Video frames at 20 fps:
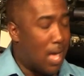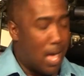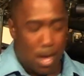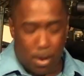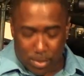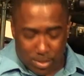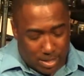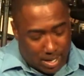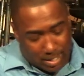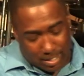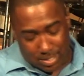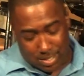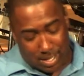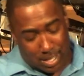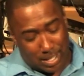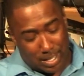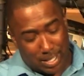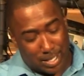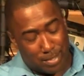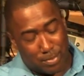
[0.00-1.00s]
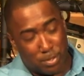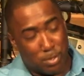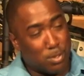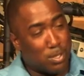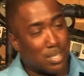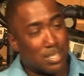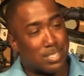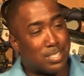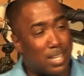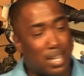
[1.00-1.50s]
I always like to say that if you
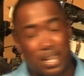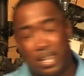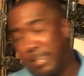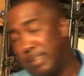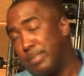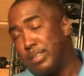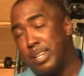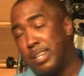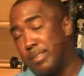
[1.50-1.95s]
get saved,